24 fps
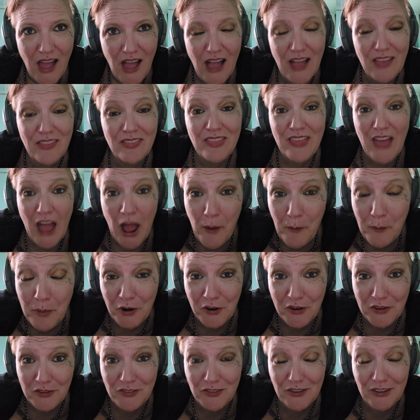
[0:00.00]
And that
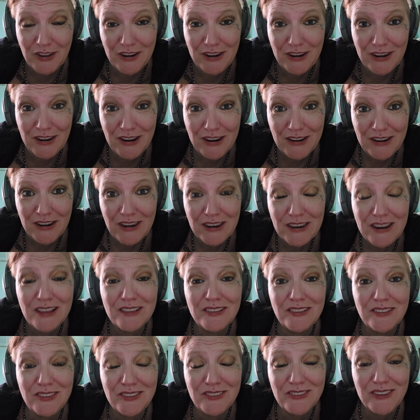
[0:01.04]
person
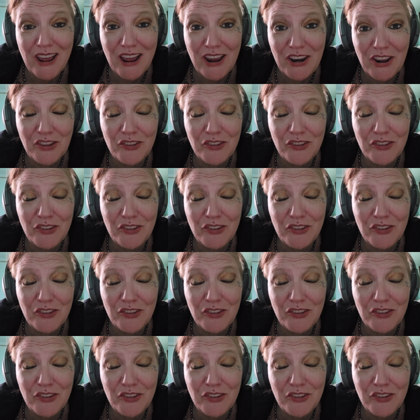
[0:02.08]
doesn't stand